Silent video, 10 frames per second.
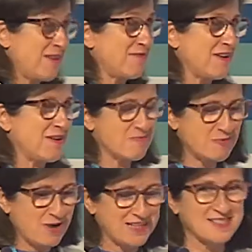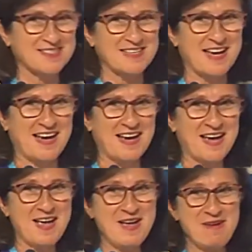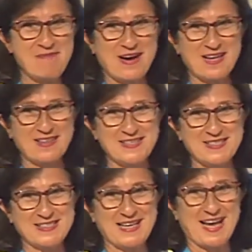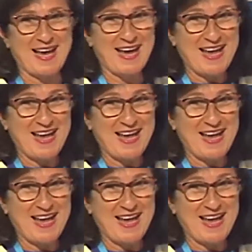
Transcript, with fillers: very impressed uh, by this uh,